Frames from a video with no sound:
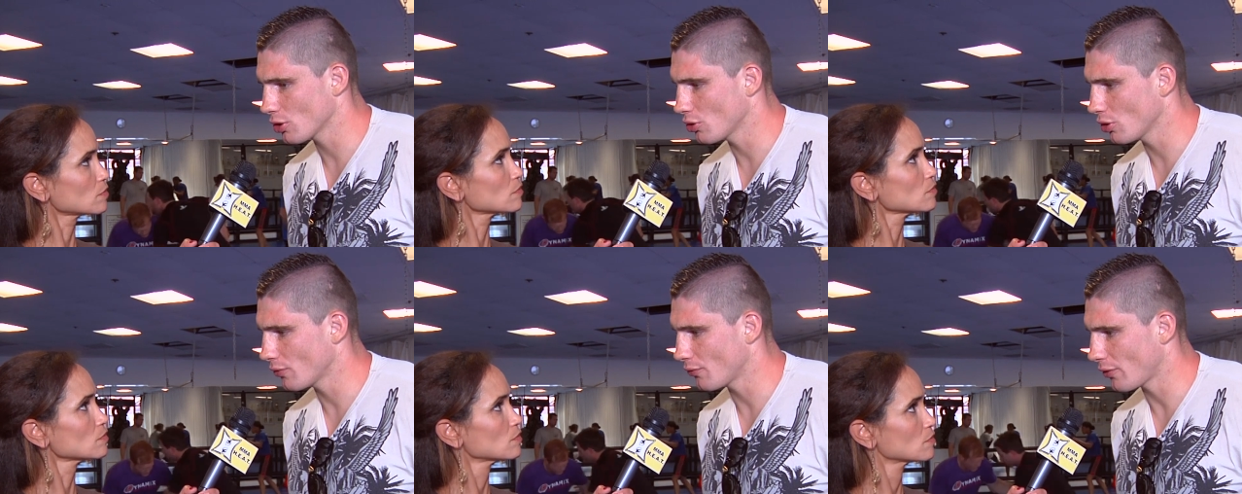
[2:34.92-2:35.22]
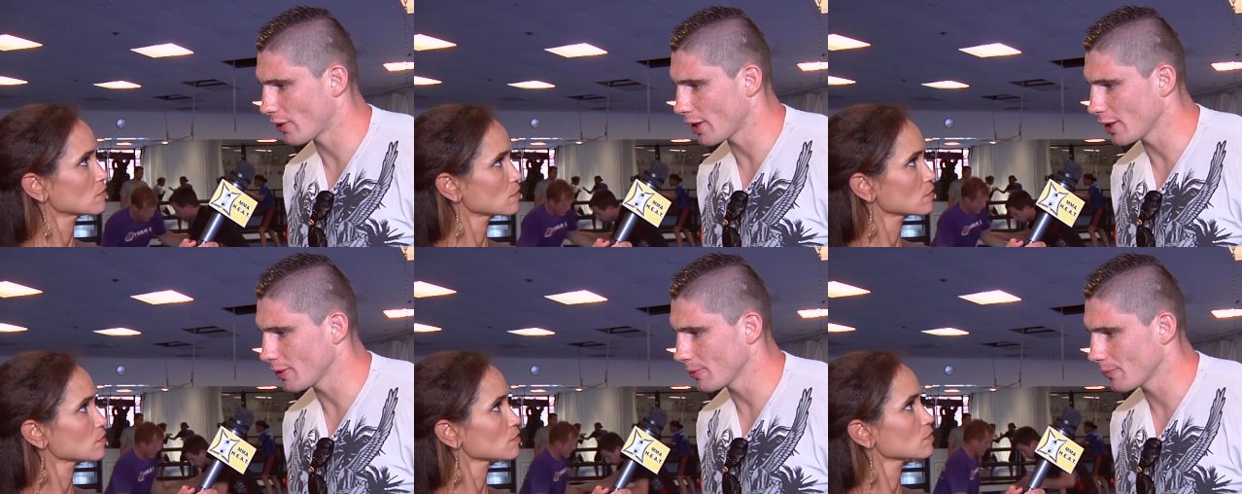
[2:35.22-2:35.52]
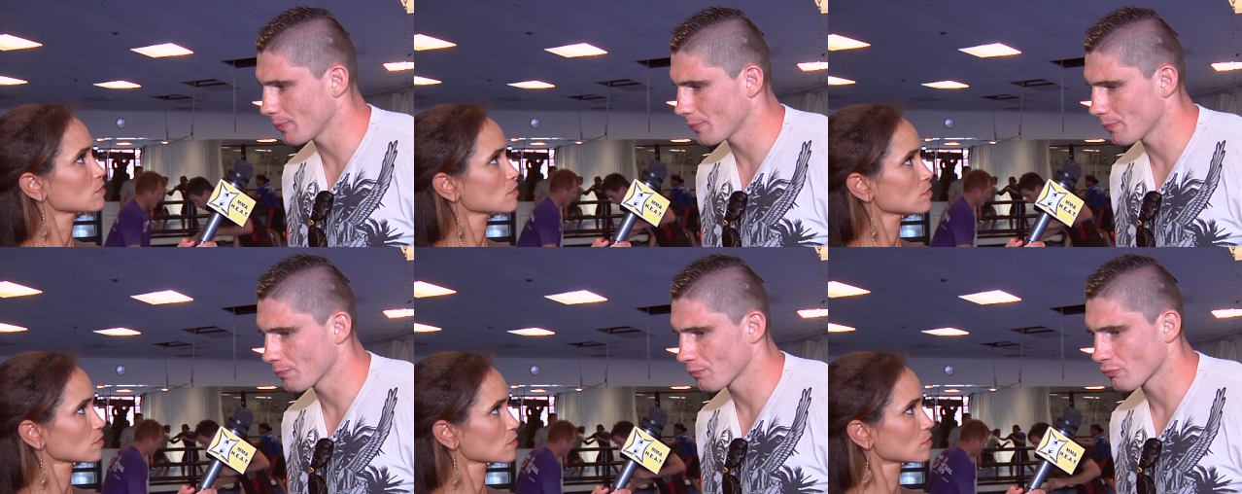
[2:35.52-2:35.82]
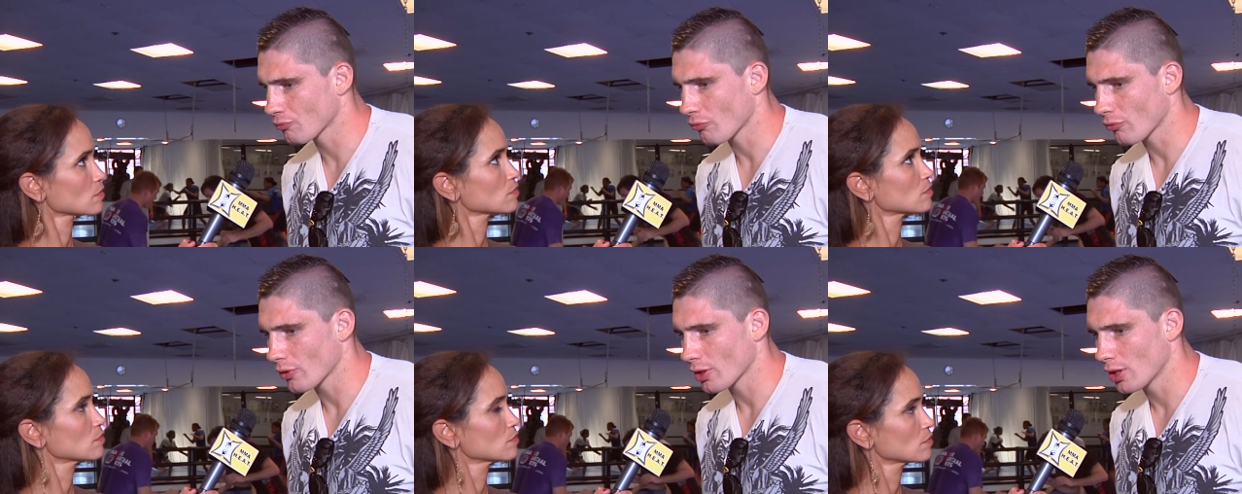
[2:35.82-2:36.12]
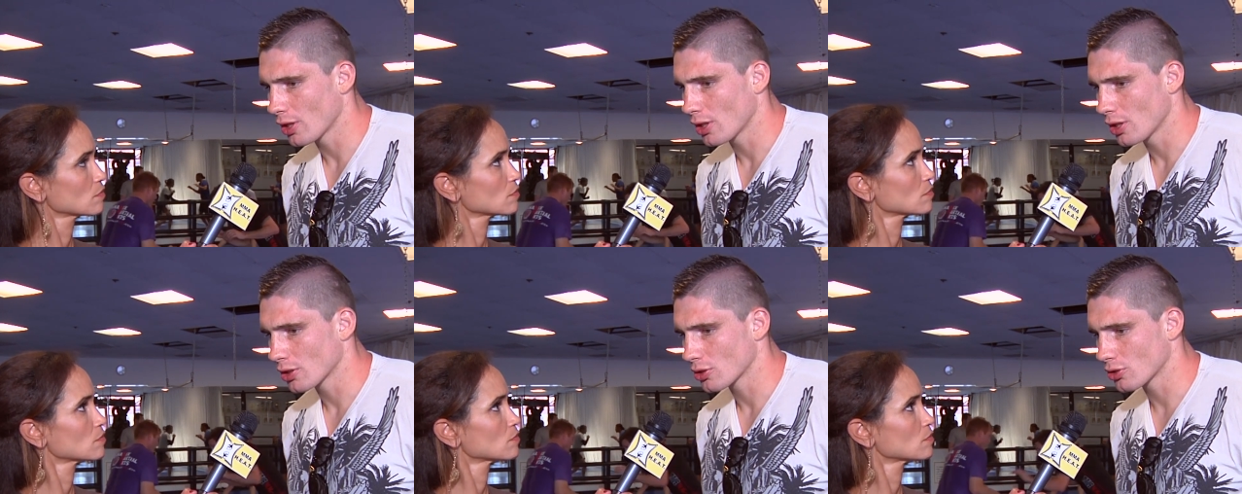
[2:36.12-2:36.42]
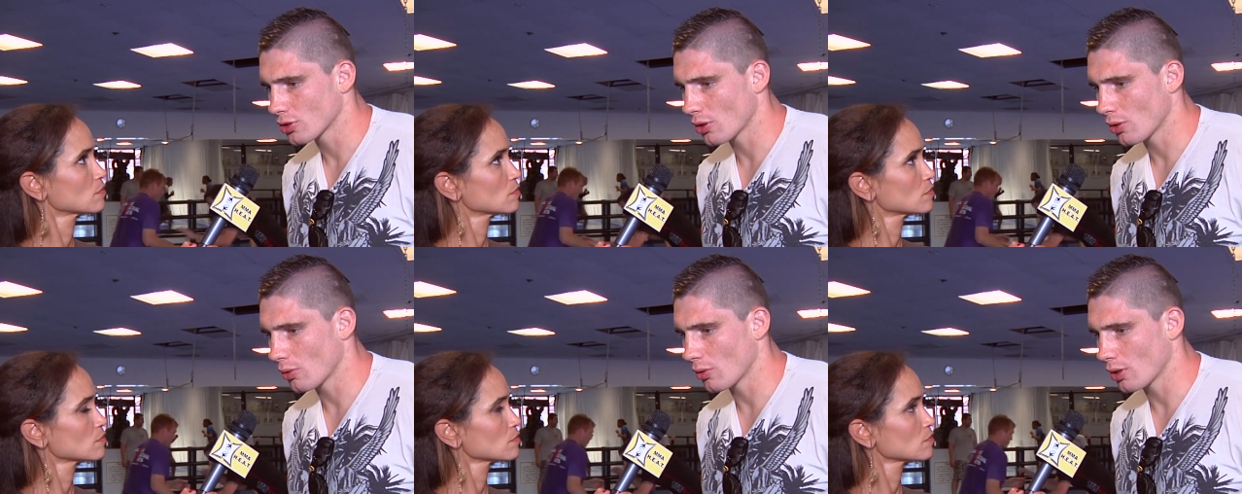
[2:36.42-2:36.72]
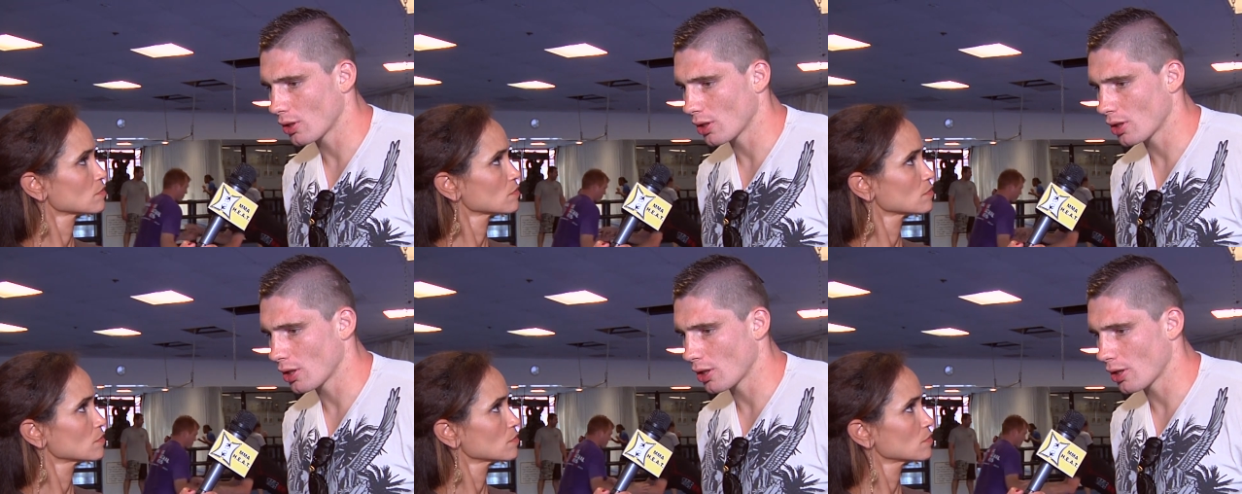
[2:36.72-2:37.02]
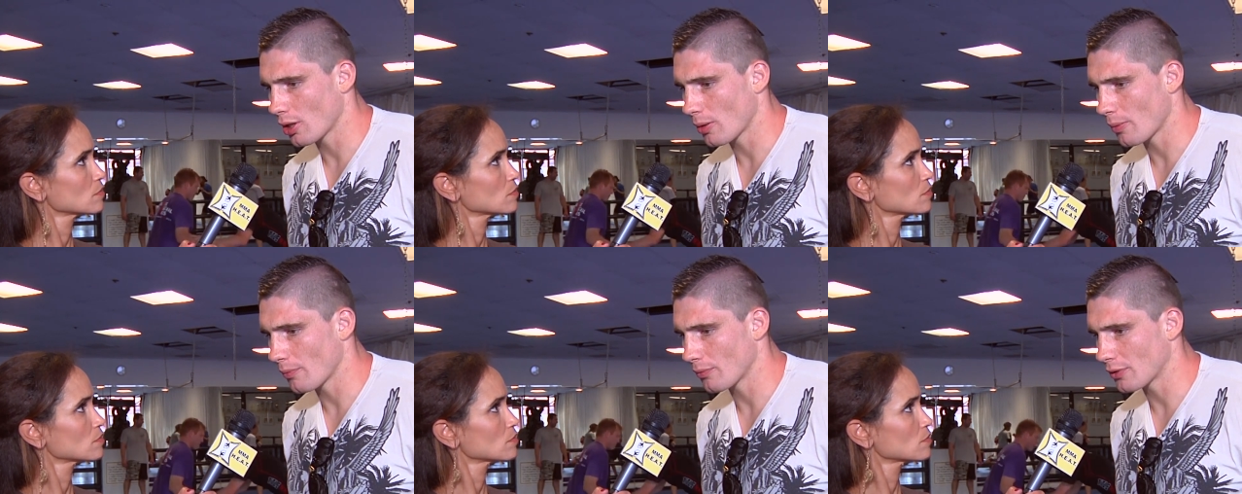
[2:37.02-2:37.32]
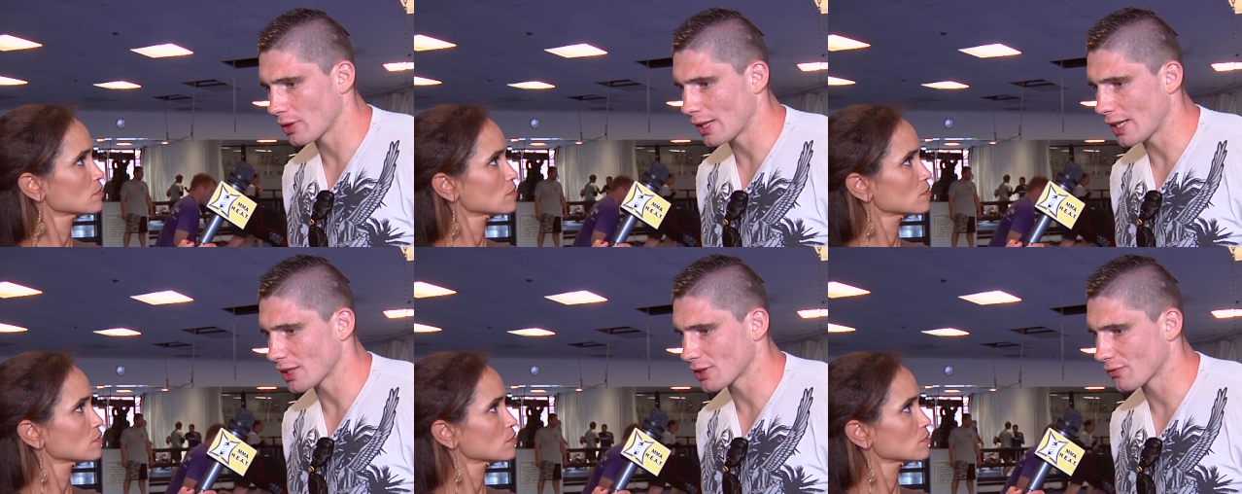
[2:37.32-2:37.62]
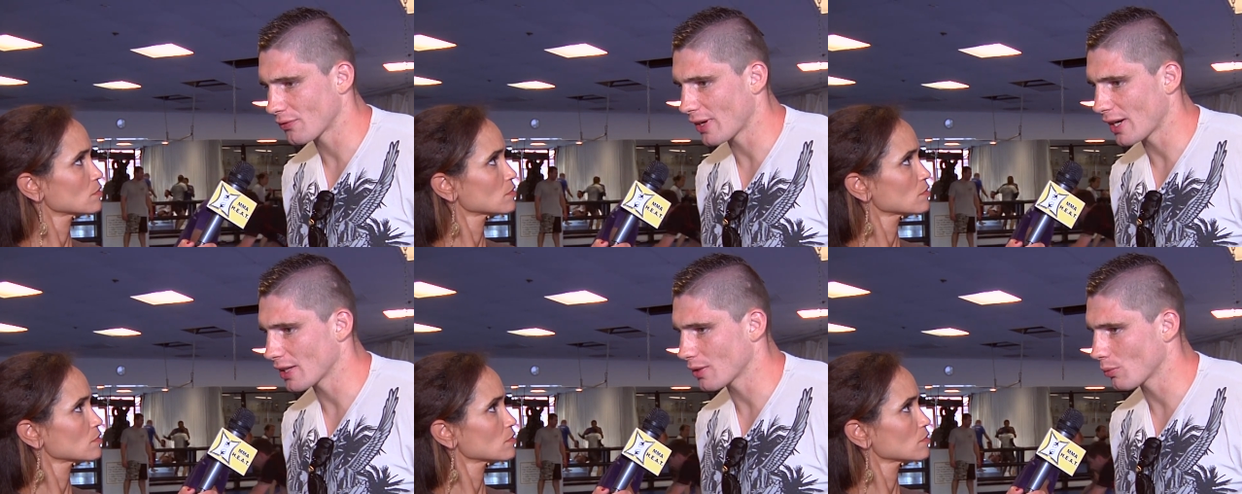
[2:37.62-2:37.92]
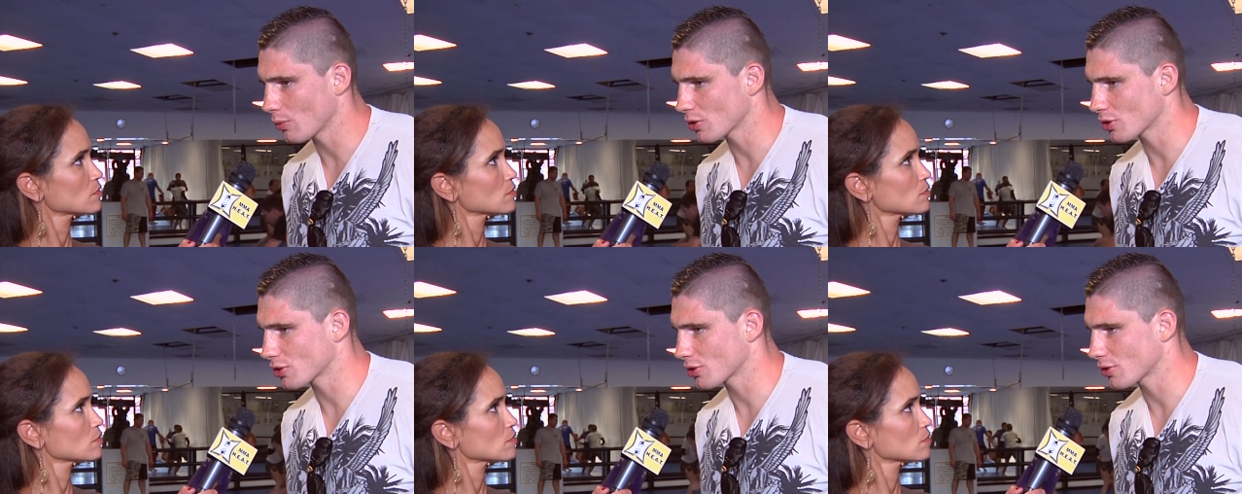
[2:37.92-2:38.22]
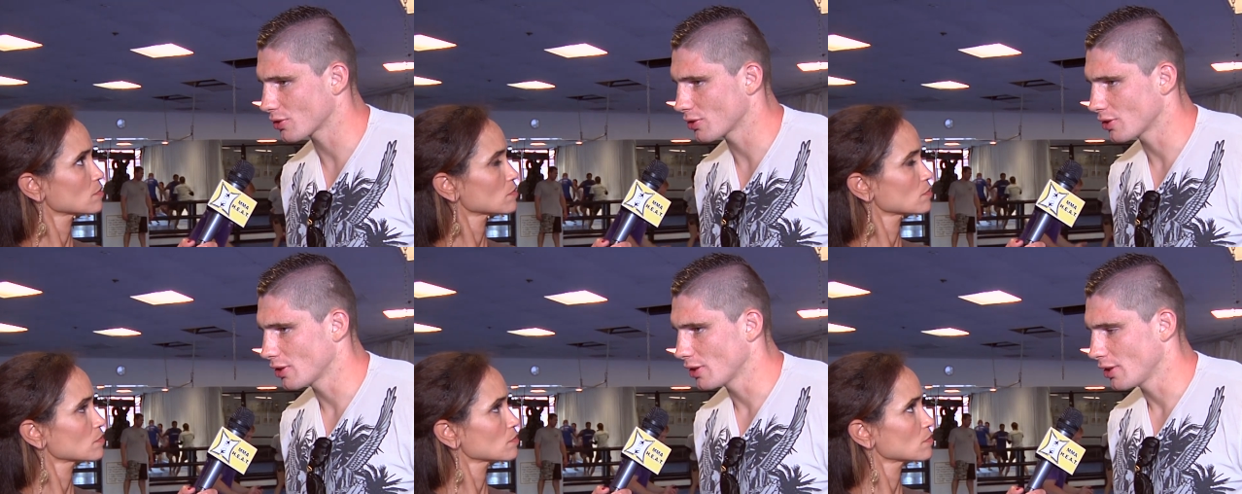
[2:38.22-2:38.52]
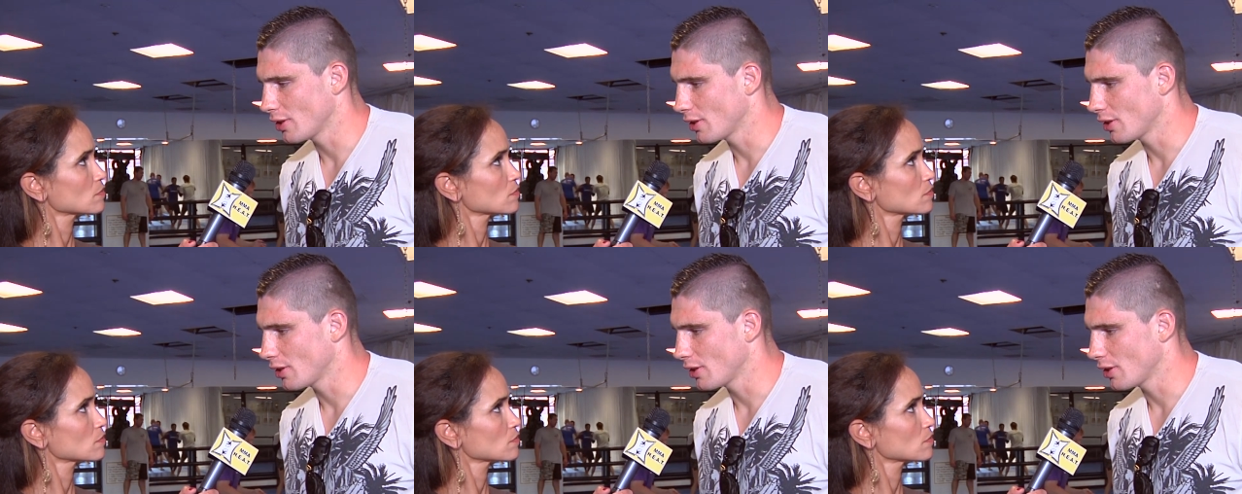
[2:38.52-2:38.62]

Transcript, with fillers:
Speaker 1: be a good fight mm-hmm. so uh, last fight was